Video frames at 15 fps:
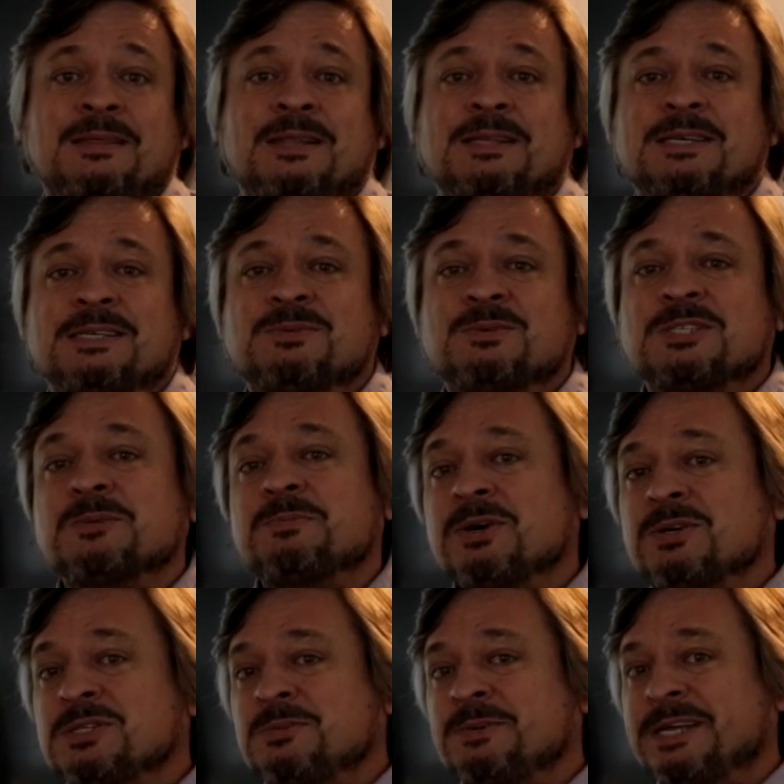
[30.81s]
That this was
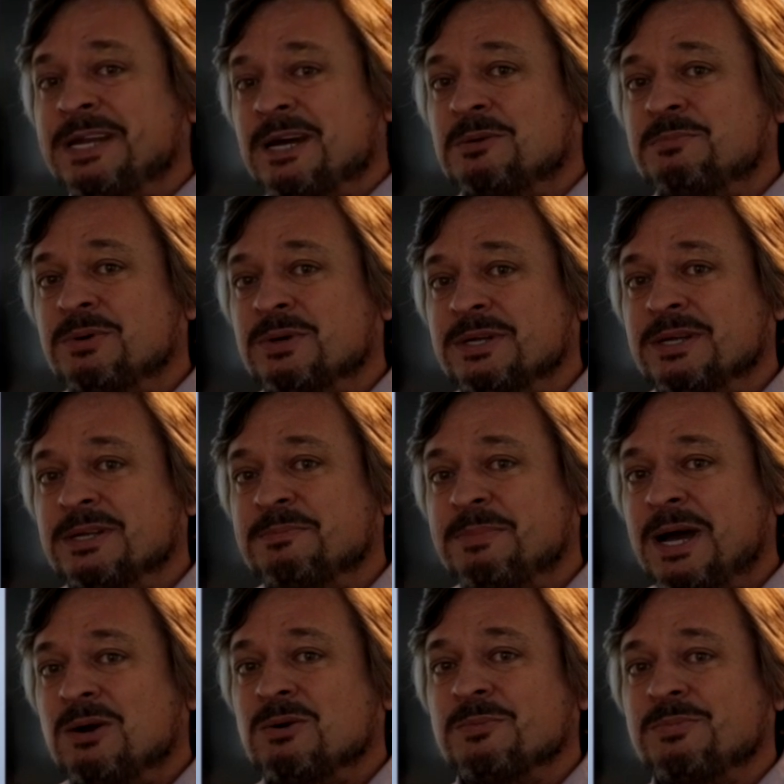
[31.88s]
supposed to be an output in
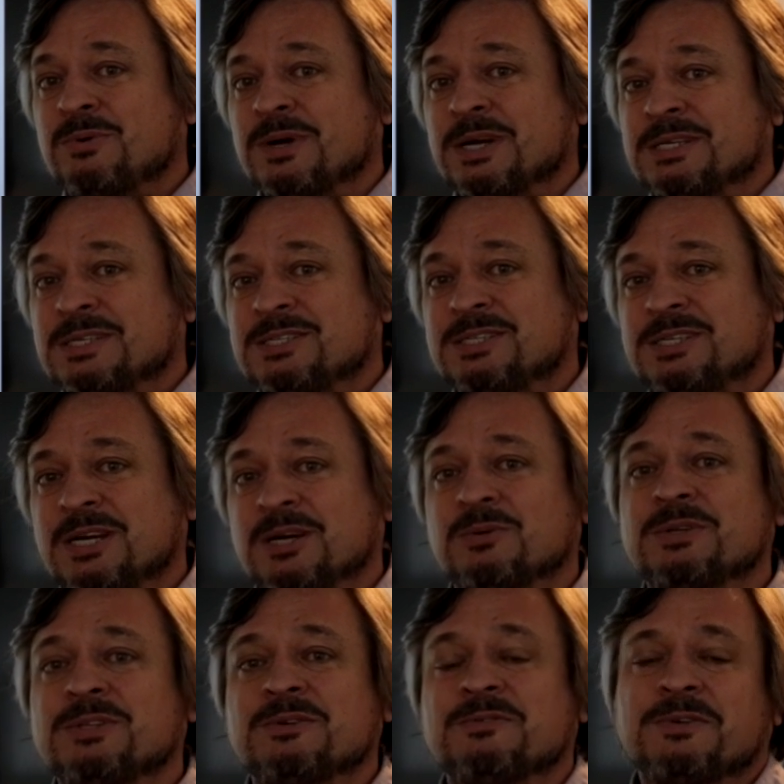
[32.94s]
PowerPoint to share
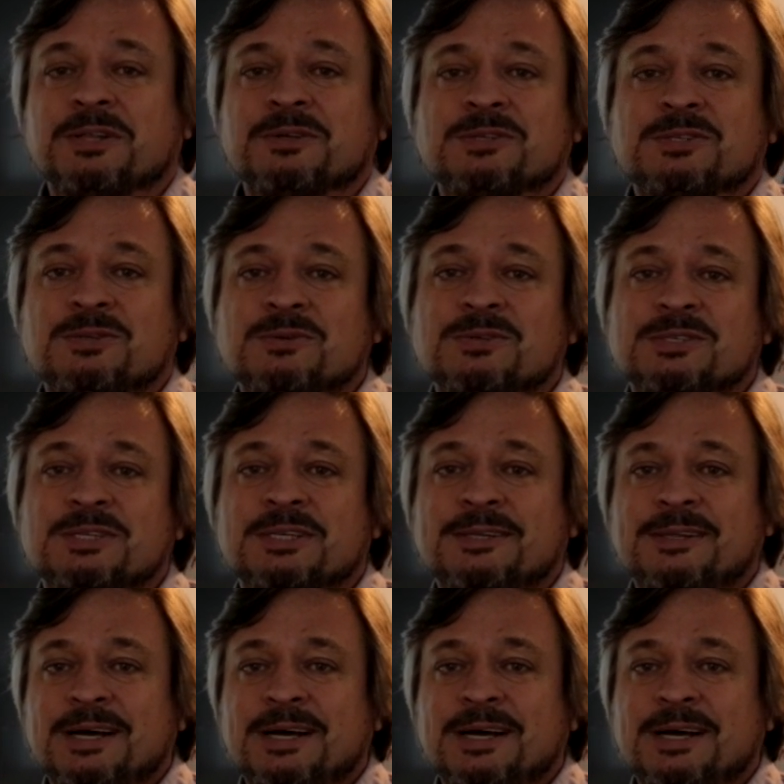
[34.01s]
with your fellow students in a